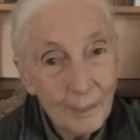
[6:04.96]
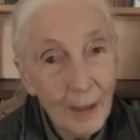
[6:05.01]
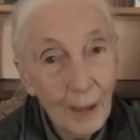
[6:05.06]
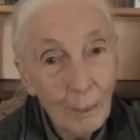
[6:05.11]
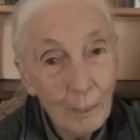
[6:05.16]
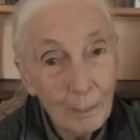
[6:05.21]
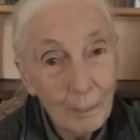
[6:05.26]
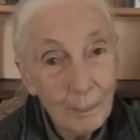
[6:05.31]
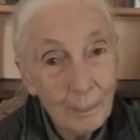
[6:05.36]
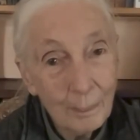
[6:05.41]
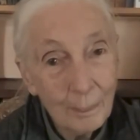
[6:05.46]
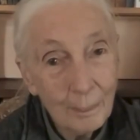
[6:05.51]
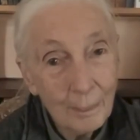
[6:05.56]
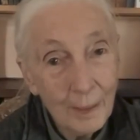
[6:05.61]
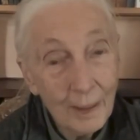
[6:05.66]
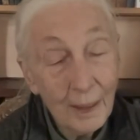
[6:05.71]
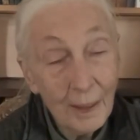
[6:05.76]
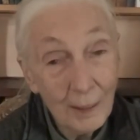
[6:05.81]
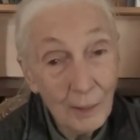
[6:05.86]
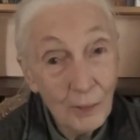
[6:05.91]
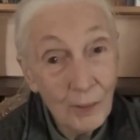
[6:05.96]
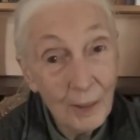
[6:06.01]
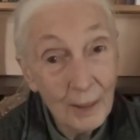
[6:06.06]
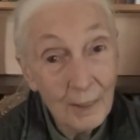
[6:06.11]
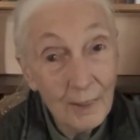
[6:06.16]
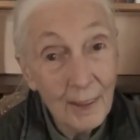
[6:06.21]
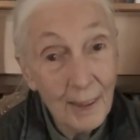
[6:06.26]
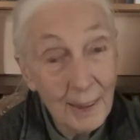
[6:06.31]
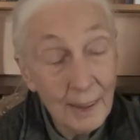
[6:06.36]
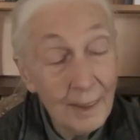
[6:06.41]
Yeah, it is
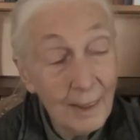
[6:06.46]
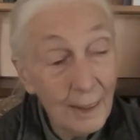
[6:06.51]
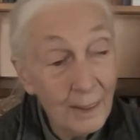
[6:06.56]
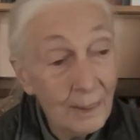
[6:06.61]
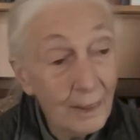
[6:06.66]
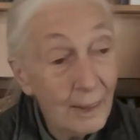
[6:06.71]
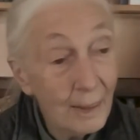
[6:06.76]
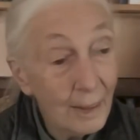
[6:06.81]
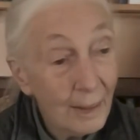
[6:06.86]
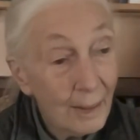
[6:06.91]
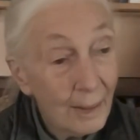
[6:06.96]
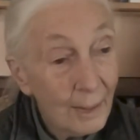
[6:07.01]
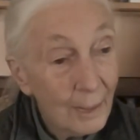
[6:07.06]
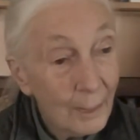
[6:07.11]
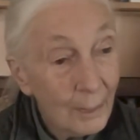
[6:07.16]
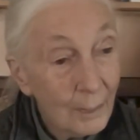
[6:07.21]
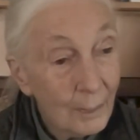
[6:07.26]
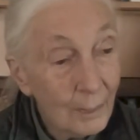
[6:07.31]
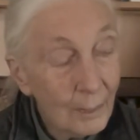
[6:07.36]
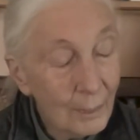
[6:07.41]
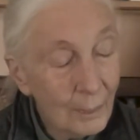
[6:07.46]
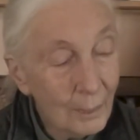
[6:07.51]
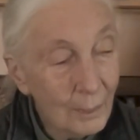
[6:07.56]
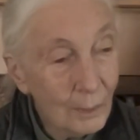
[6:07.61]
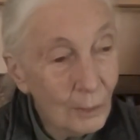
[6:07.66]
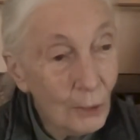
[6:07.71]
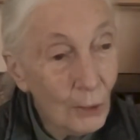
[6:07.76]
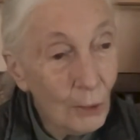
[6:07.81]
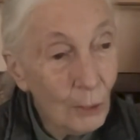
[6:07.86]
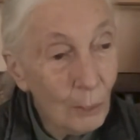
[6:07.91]
indeed. And,
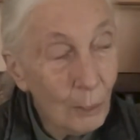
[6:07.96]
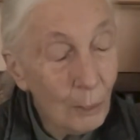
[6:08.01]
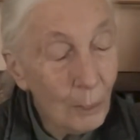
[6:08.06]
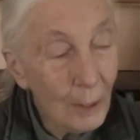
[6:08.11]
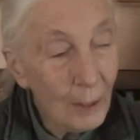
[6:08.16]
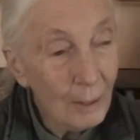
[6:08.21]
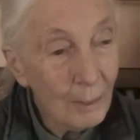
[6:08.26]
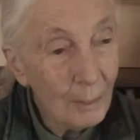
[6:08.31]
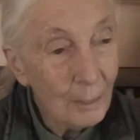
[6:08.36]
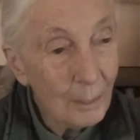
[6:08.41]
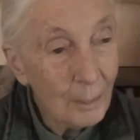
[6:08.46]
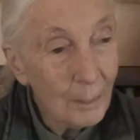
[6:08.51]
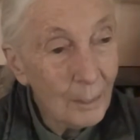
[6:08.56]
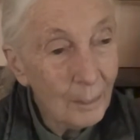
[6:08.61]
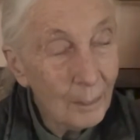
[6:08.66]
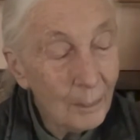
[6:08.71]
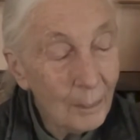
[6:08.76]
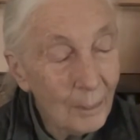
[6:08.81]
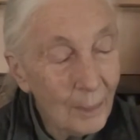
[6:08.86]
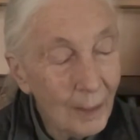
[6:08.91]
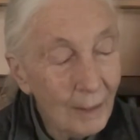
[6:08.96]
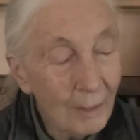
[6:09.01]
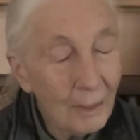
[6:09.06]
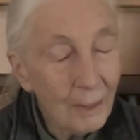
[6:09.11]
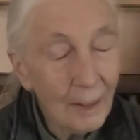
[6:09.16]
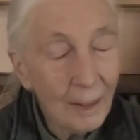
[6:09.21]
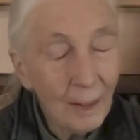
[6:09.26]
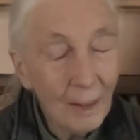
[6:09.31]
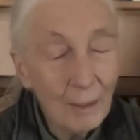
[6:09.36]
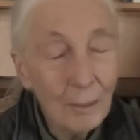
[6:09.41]
you know,
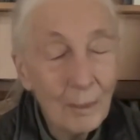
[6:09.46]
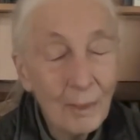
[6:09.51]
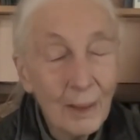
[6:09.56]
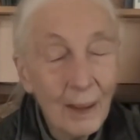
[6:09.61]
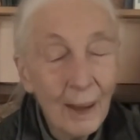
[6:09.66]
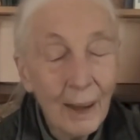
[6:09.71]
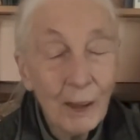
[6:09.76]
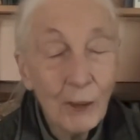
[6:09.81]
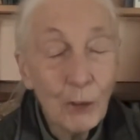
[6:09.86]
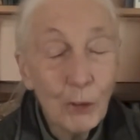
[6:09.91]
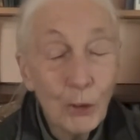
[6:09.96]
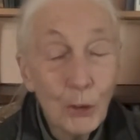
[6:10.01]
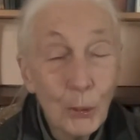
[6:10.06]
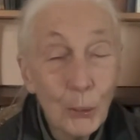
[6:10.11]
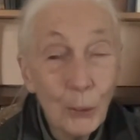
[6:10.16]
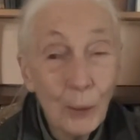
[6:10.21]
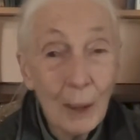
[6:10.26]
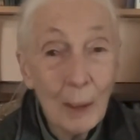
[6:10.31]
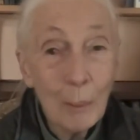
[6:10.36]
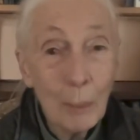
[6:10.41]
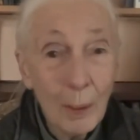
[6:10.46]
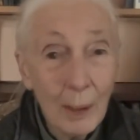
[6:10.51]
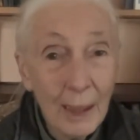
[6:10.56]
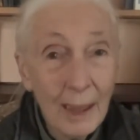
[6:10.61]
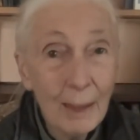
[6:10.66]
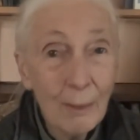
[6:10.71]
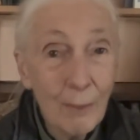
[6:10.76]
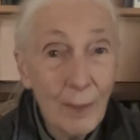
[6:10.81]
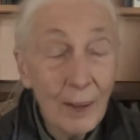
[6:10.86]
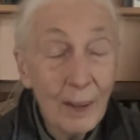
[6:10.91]
I truly
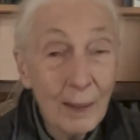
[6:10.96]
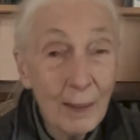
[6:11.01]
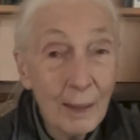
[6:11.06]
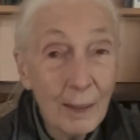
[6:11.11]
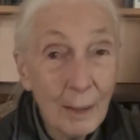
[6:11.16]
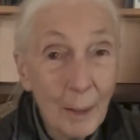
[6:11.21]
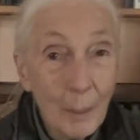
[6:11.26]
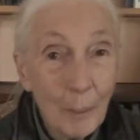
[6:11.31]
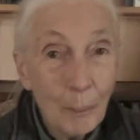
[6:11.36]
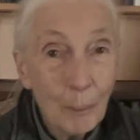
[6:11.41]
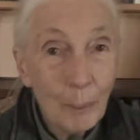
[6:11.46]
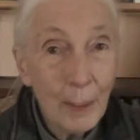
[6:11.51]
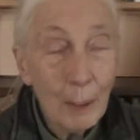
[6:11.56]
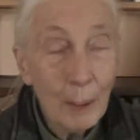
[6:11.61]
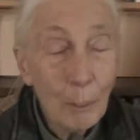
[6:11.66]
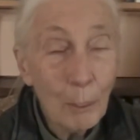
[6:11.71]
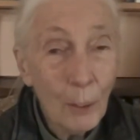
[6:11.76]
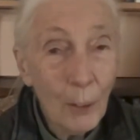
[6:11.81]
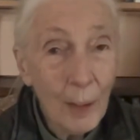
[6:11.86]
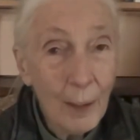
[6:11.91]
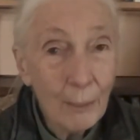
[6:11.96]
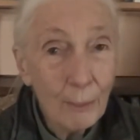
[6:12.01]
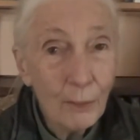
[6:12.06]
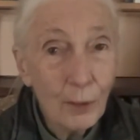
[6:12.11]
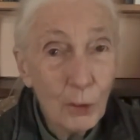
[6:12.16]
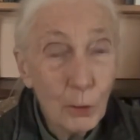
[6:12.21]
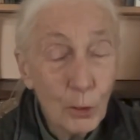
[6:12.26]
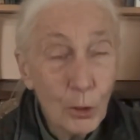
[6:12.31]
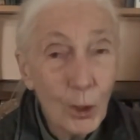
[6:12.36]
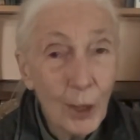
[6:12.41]
believe that people have to
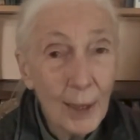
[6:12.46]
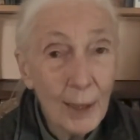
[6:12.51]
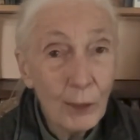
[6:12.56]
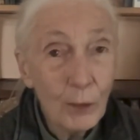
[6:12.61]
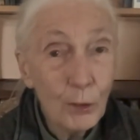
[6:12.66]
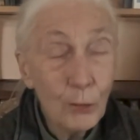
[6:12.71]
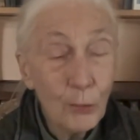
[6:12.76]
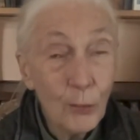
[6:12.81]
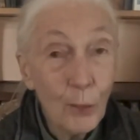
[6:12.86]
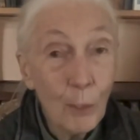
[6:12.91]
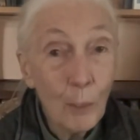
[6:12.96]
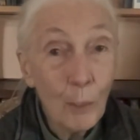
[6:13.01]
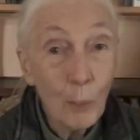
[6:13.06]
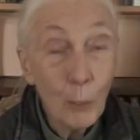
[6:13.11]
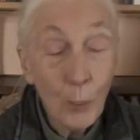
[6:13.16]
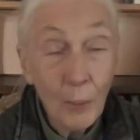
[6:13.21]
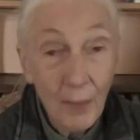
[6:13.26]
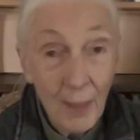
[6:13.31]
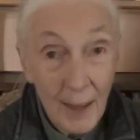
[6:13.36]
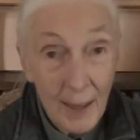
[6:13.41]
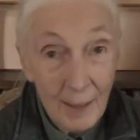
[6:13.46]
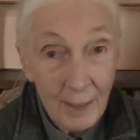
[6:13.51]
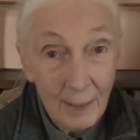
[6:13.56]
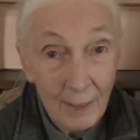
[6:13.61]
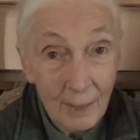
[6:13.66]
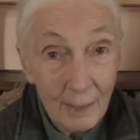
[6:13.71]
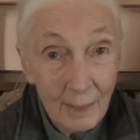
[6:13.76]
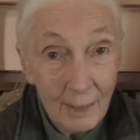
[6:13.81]
change from within.